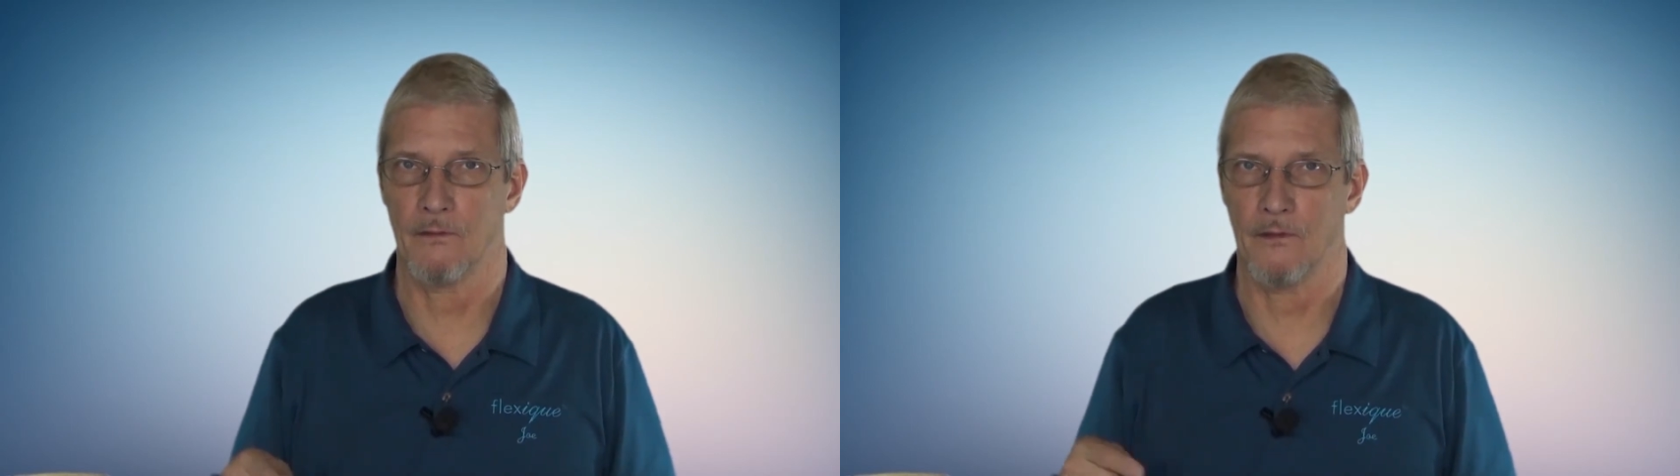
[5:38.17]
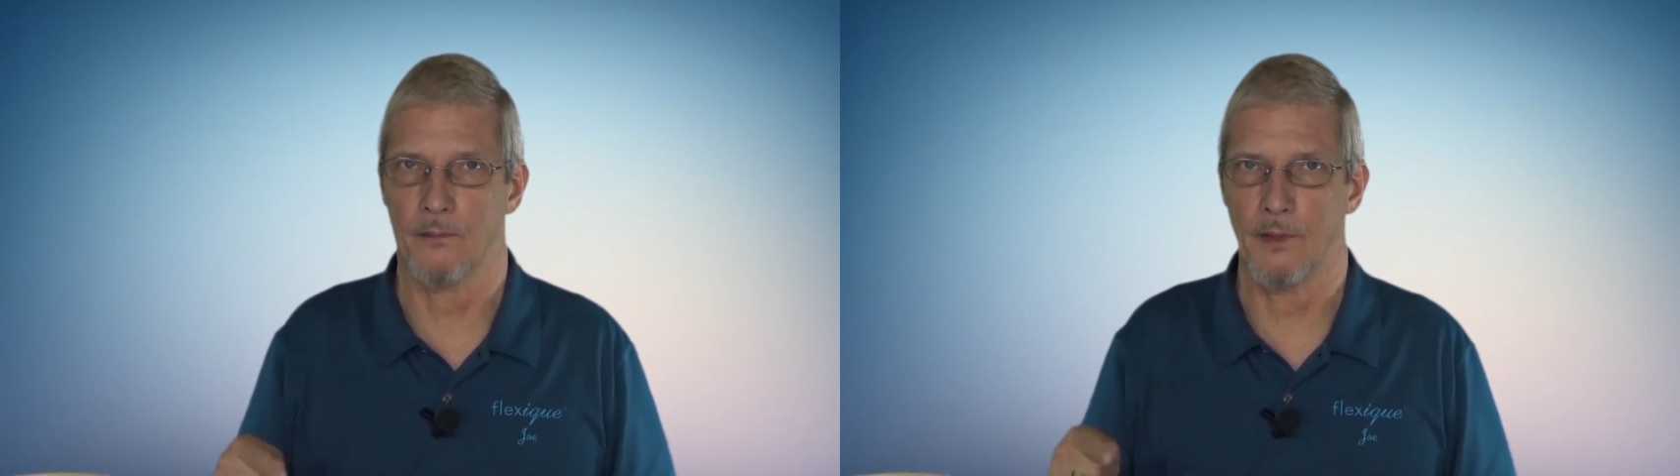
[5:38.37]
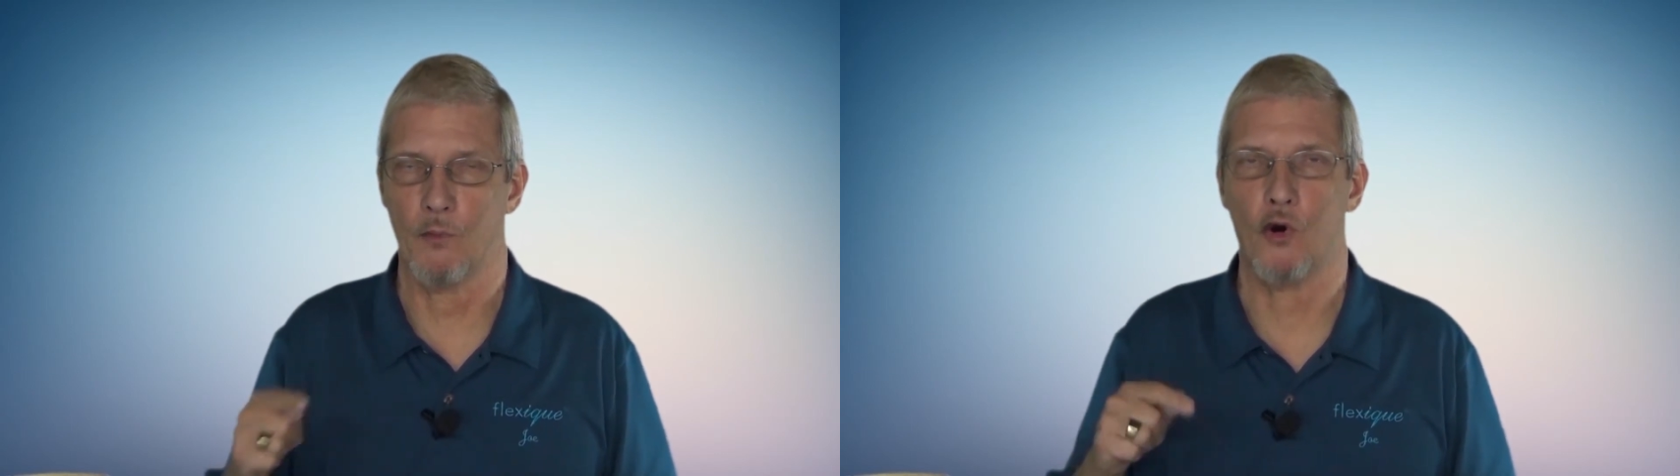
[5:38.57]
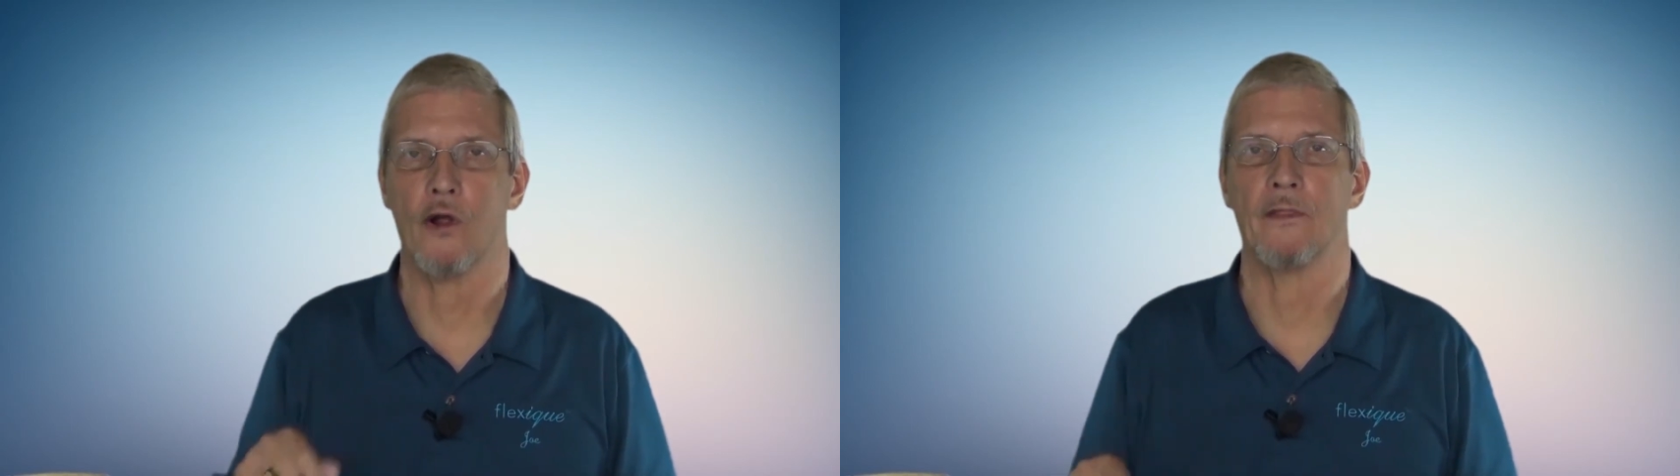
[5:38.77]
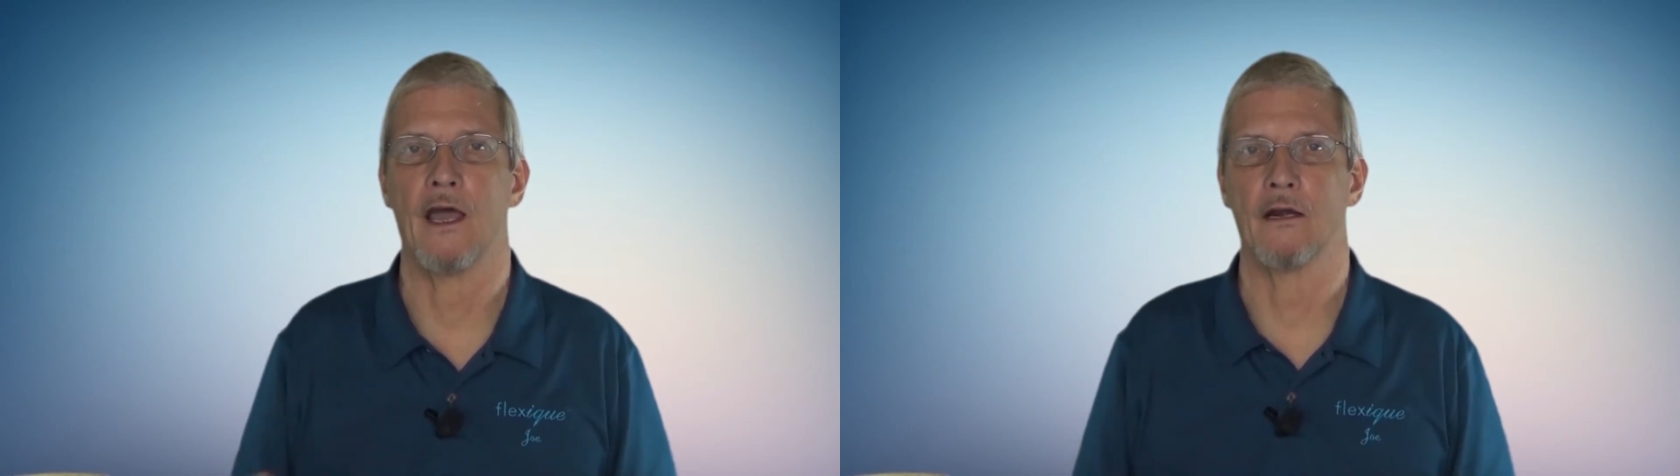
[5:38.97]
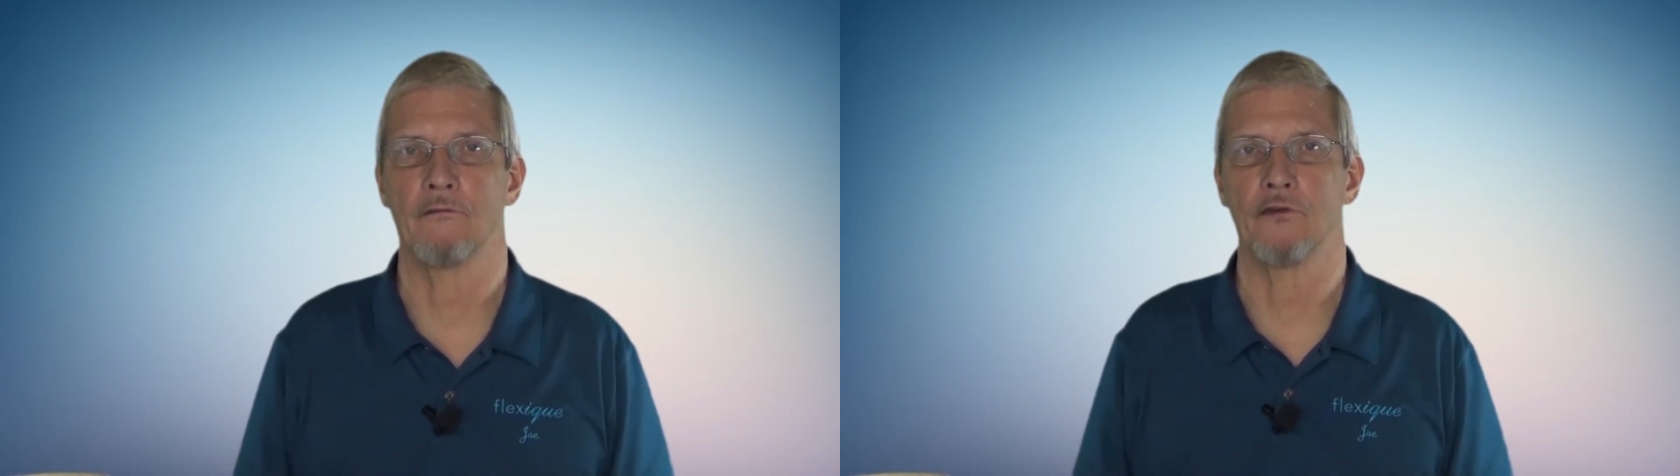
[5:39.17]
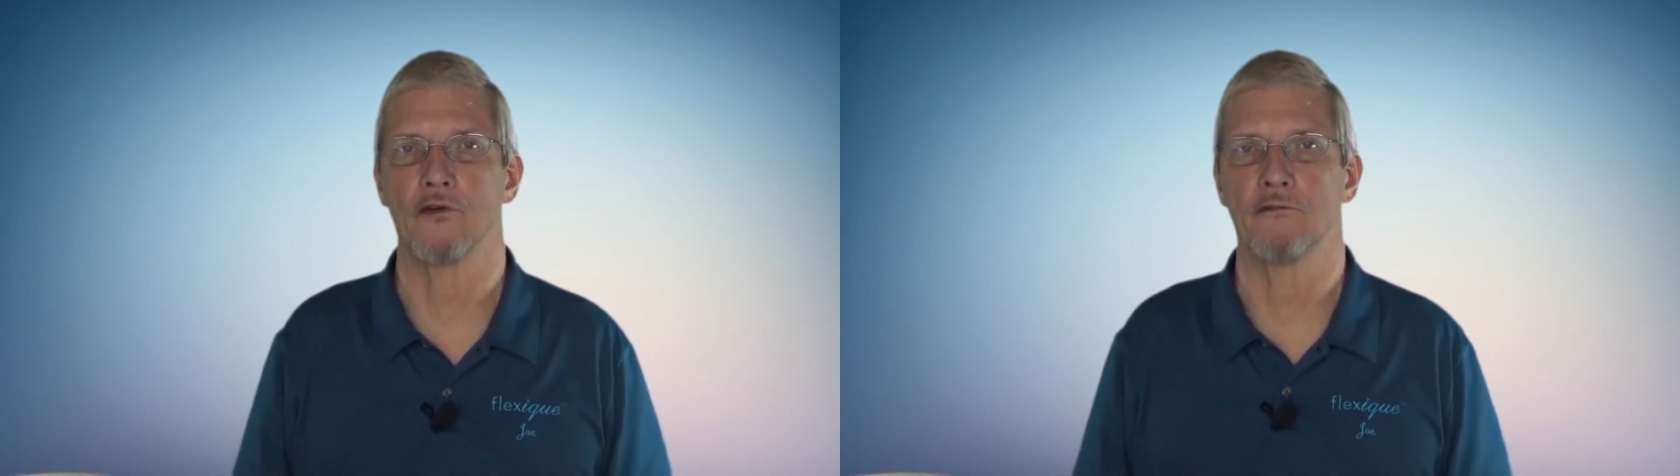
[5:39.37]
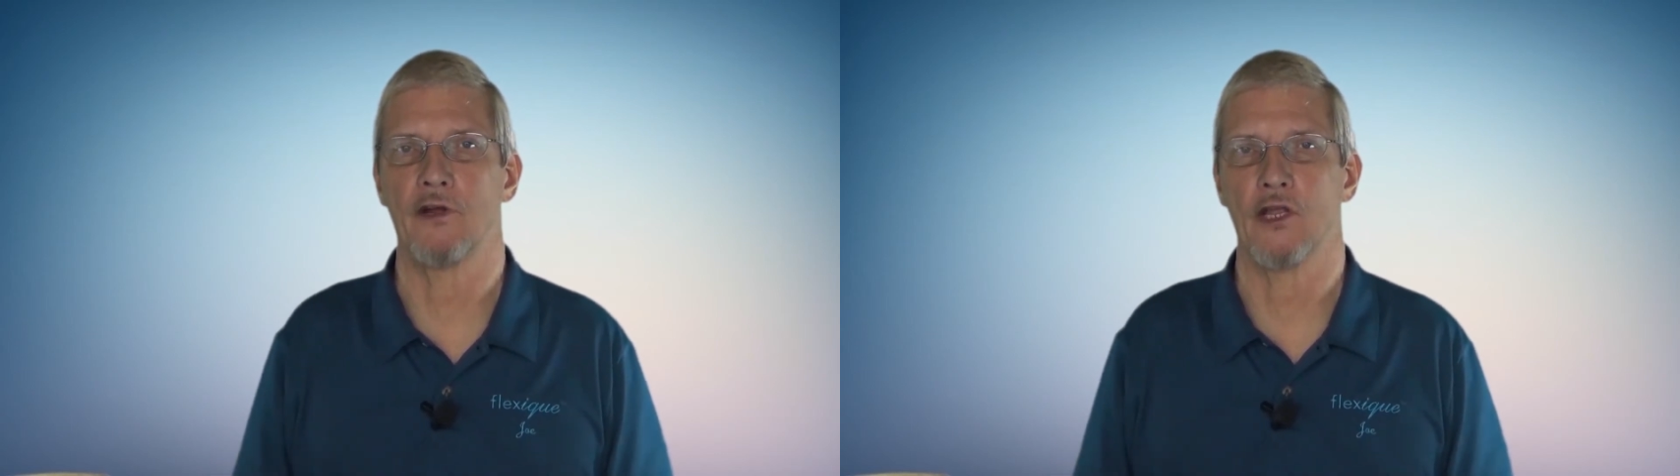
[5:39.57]
There'll be more on that in
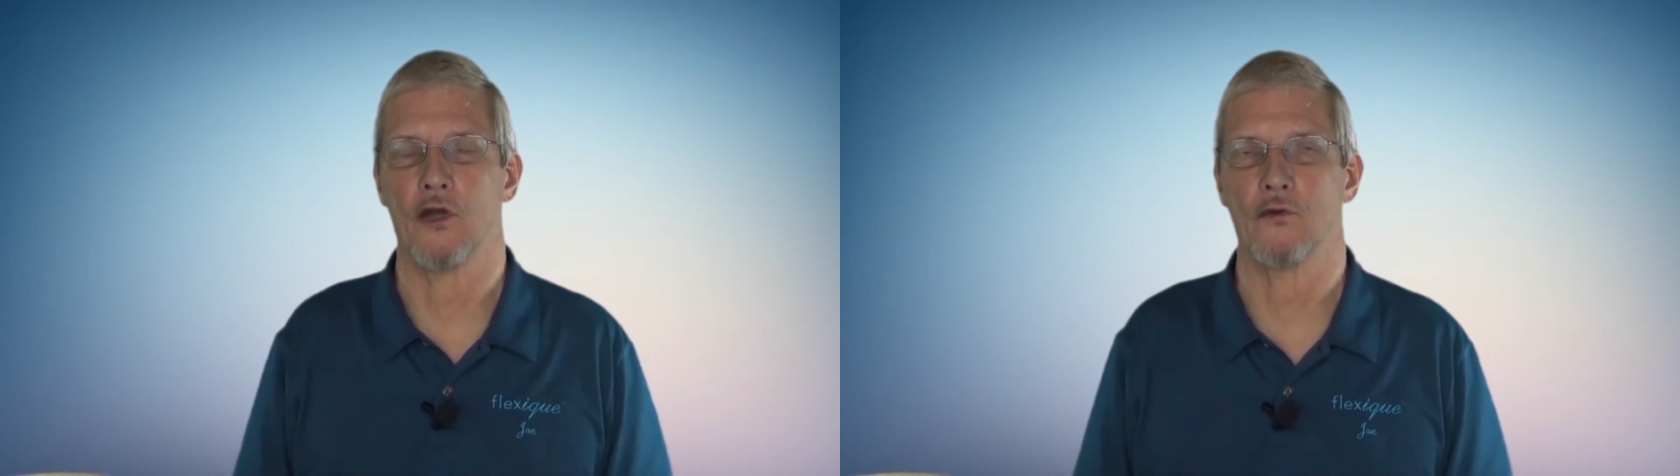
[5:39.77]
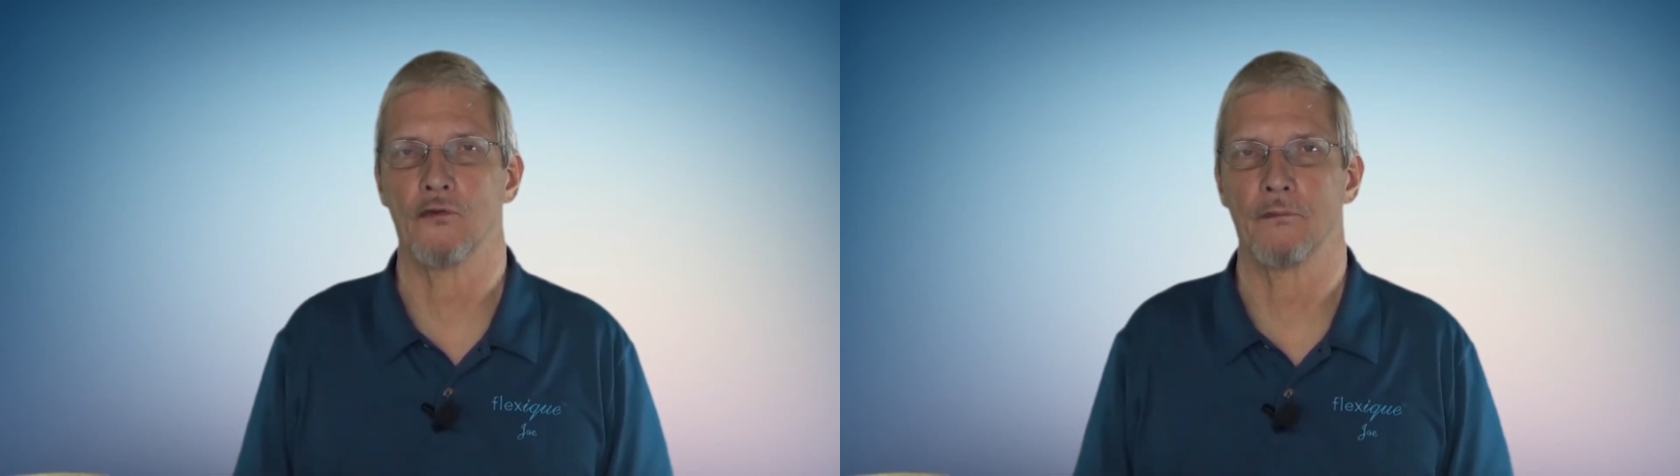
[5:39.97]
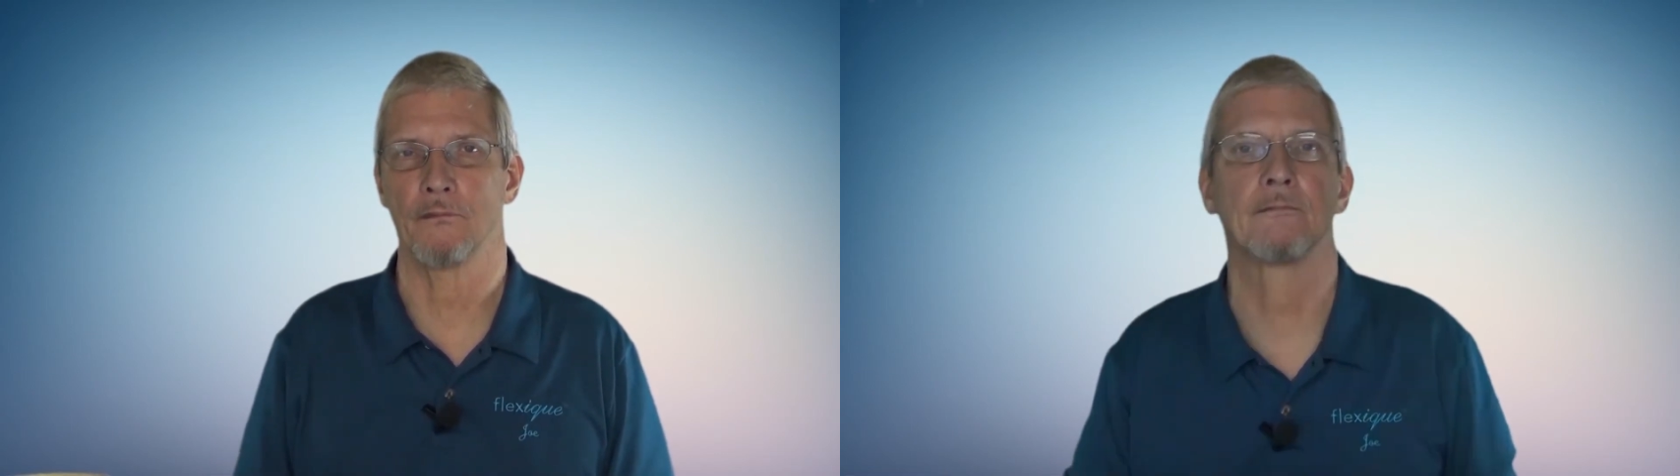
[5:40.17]
future videos.